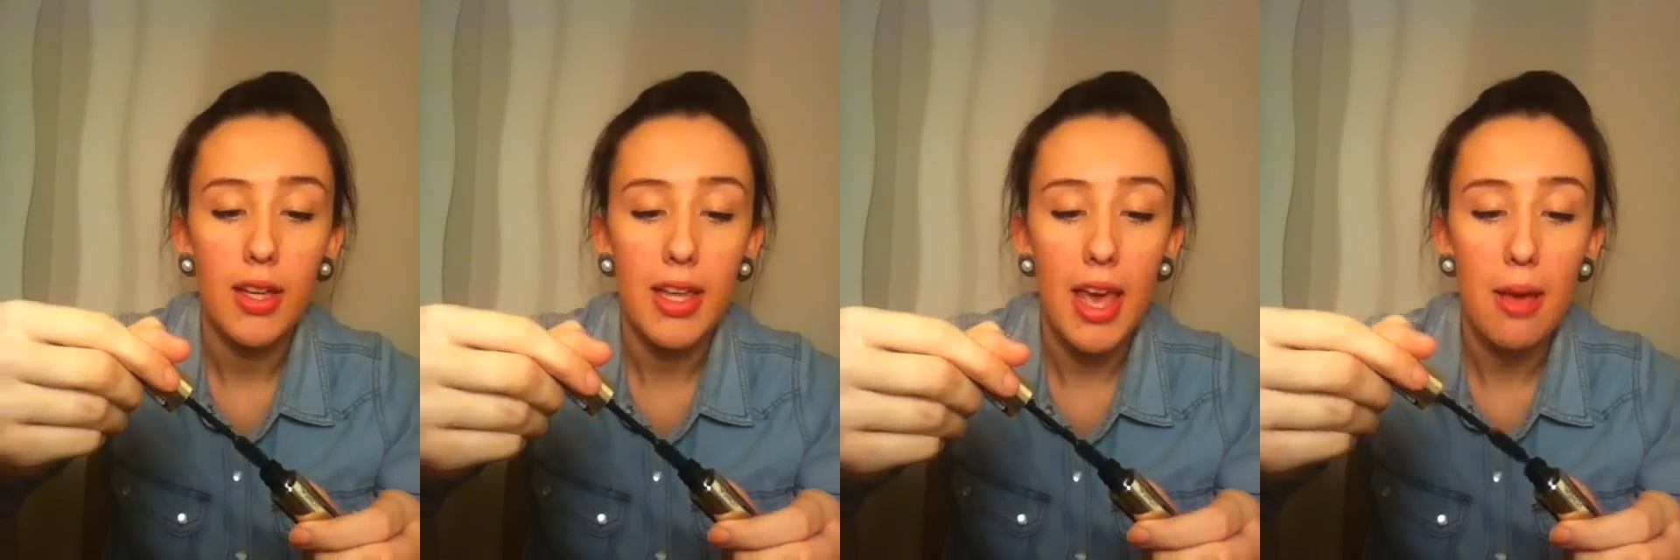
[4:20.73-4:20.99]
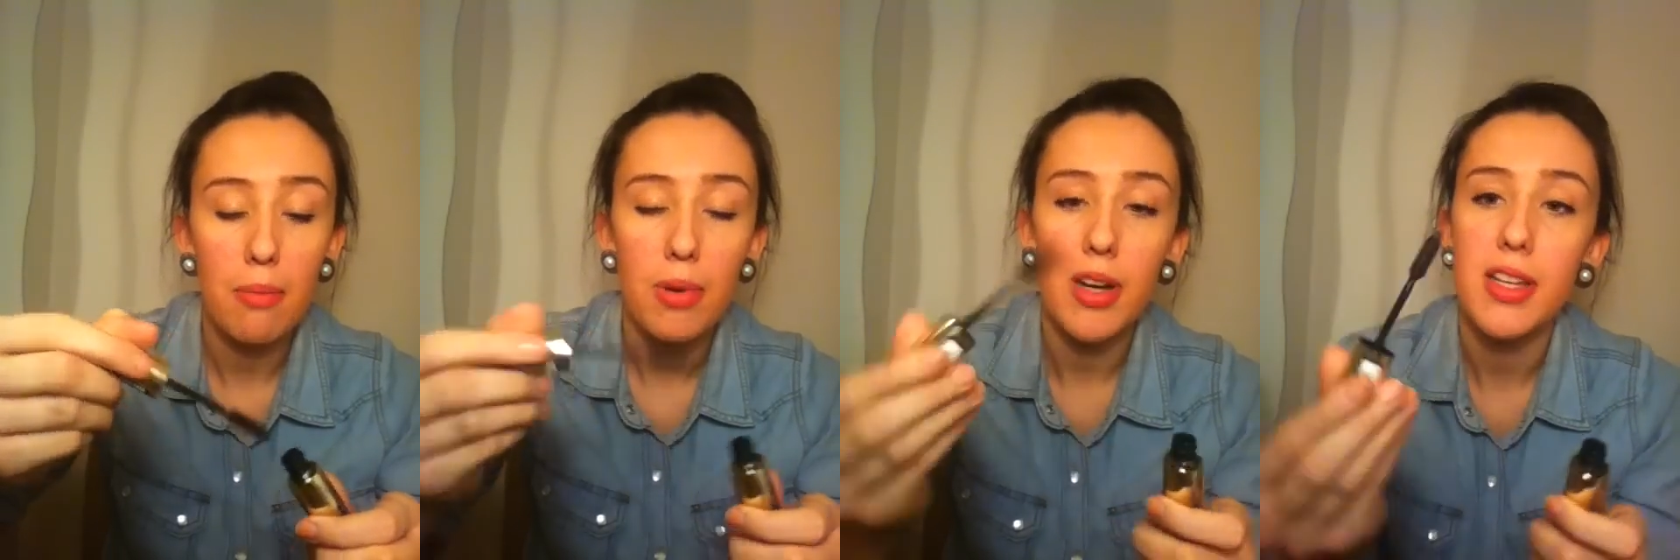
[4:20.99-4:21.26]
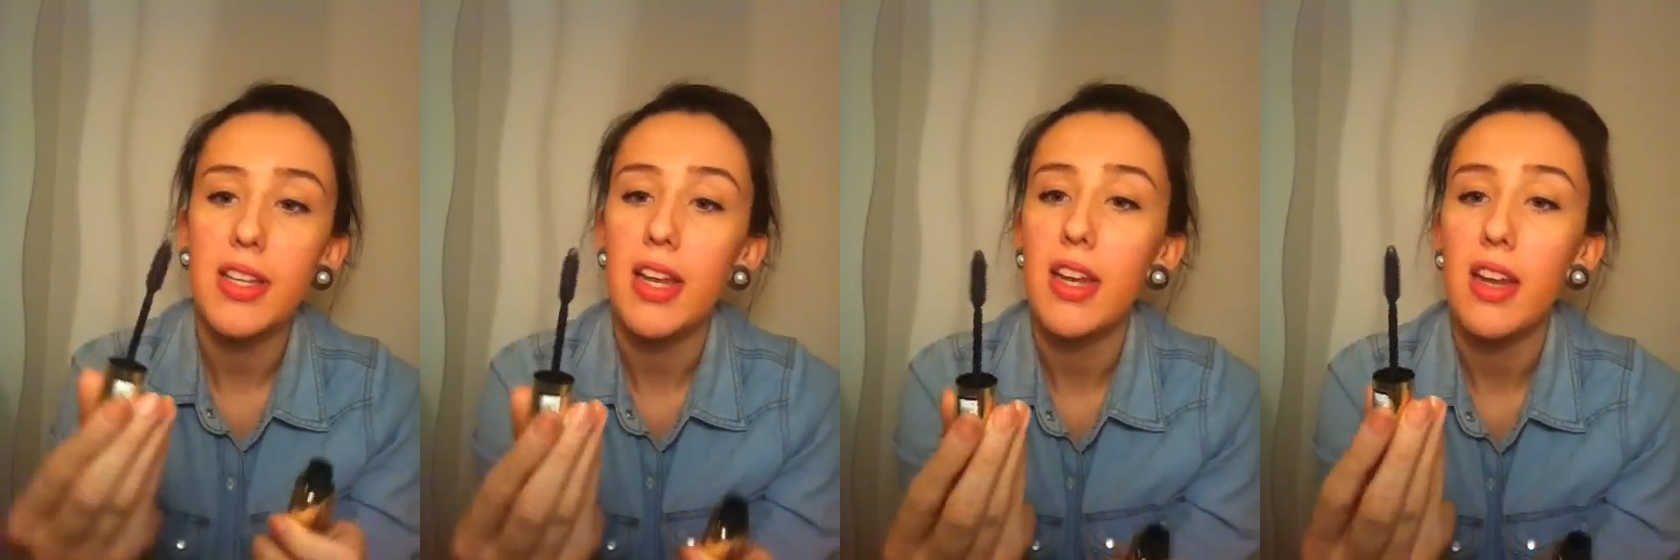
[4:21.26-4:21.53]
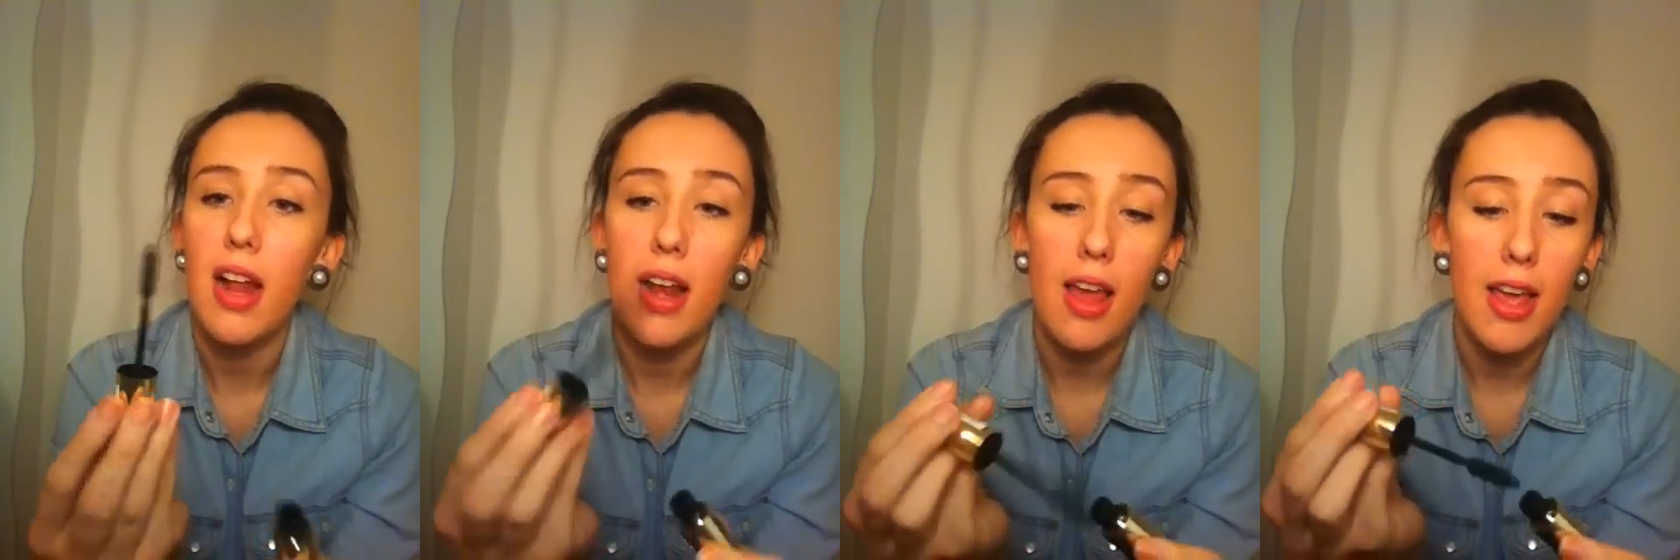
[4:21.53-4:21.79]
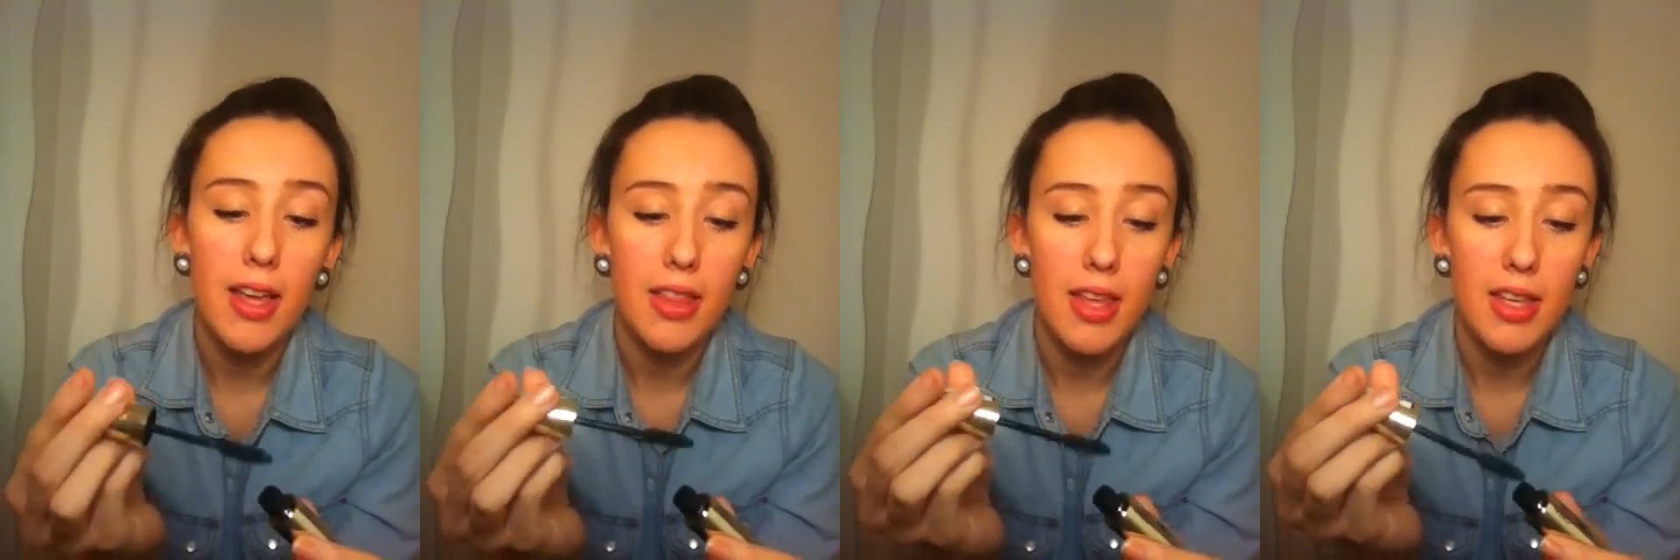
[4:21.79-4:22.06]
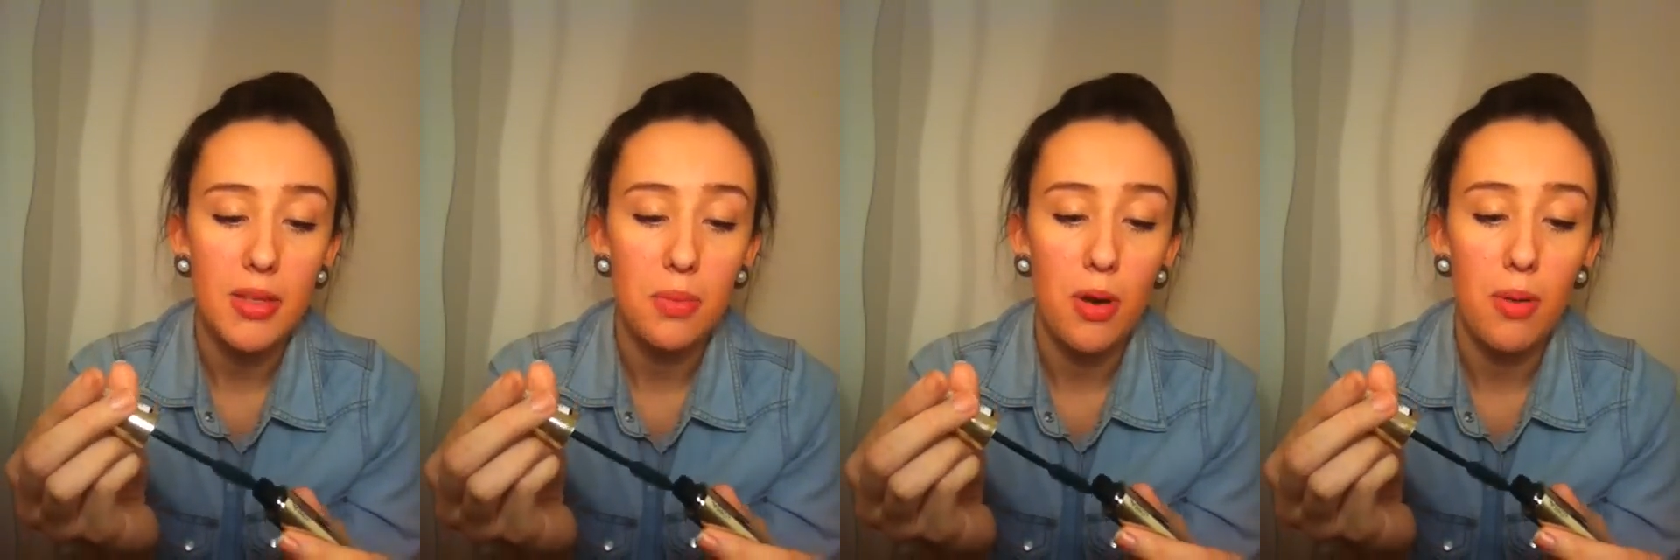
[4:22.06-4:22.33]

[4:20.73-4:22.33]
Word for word: Again, pretty standard. I like this